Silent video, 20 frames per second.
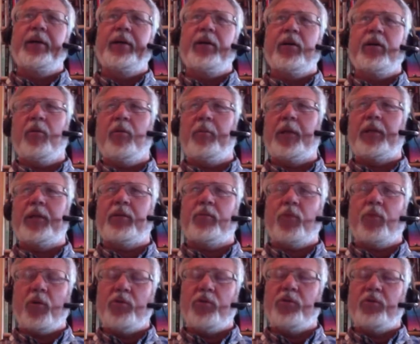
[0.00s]
Kermit
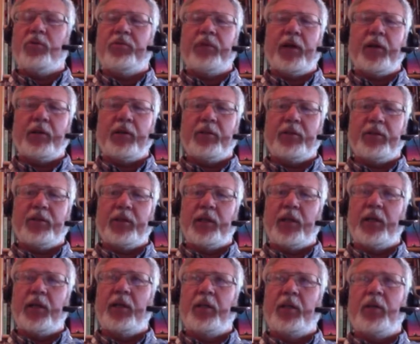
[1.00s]
Roosevelt,
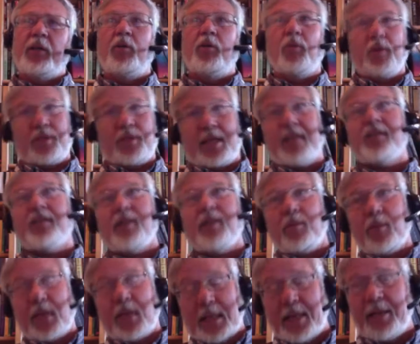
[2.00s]
uh, who was actually
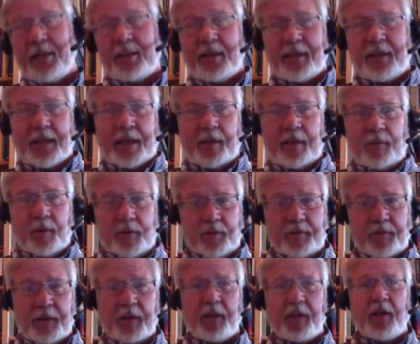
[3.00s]
related to Teddy
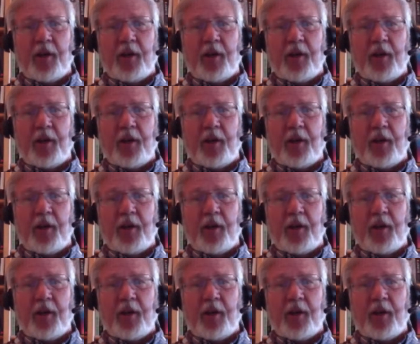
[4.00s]
Roosevelt,